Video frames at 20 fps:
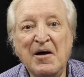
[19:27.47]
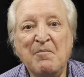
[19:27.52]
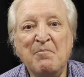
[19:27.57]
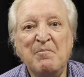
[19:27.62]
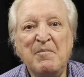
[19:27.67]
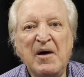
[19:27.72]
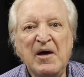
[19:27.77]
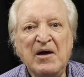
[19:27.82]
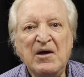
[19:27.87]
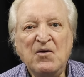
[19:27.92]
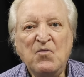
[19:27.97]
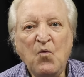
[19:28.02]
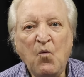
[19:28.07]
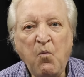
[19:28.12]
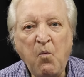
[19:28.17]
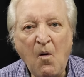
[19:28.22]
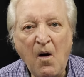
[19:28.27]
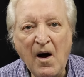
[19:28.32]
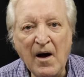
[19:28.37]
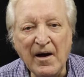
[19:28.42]

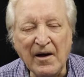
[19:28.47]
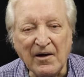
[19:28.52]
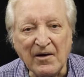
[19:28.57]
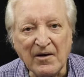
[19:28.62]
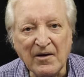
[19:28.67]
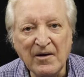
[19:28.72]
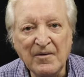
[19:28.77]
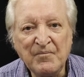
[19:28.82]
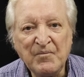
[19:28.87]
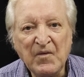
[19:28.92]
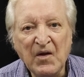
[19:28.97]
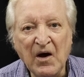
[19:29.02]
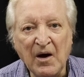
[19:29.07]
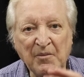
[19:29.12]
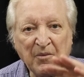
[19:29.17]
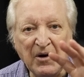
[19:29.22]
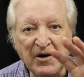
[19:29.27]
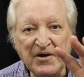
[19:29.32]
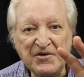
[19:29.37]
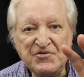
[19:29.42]
Meanwhile,
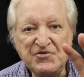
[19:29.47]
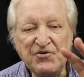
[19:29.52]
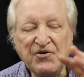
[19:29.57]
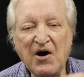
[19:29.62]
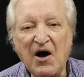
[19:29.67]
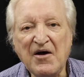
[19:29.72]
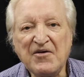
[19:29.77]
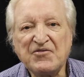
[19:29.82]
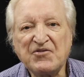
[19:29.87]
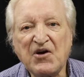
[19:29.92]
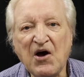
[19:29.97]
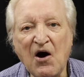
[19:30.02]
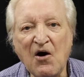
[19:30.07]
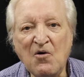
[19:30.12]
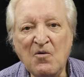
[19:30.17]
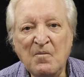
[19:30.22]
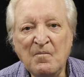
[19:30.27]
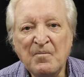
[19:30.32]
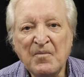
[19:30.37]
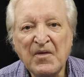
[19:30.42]
we'll let you guys
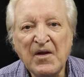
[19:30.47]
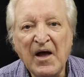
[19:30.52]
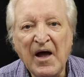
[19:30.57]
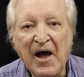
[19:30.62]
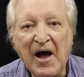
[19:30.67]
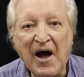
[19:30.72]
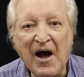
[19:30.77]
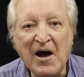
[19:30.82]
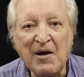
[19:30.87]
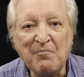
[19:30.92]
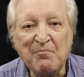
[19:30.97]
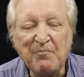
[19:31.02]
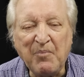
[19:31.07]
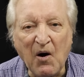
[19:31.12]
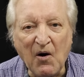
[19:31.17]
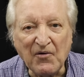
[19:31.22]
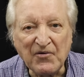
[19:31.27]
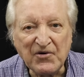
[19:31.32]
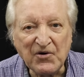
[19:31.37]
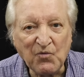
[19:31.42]
go and
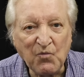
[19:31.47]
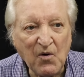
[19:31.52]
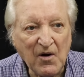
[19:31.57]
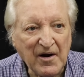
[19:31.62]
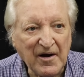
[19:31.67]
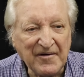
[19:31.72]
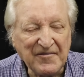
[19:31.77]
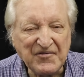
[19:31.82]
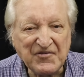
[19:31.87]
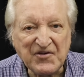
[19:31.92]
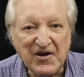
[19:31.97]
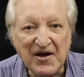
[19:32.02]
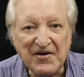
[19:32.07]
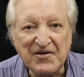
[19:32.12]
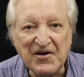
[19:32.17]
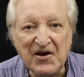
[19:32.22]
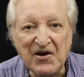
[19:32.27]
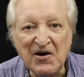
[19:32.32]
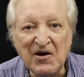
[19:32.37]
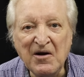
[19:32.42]
ponder what I've
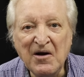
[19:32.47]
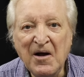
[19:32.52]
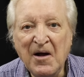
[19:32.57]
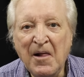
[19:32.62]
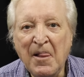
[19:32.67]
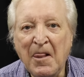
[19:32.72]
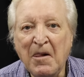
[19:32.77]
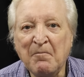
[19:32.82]
said here.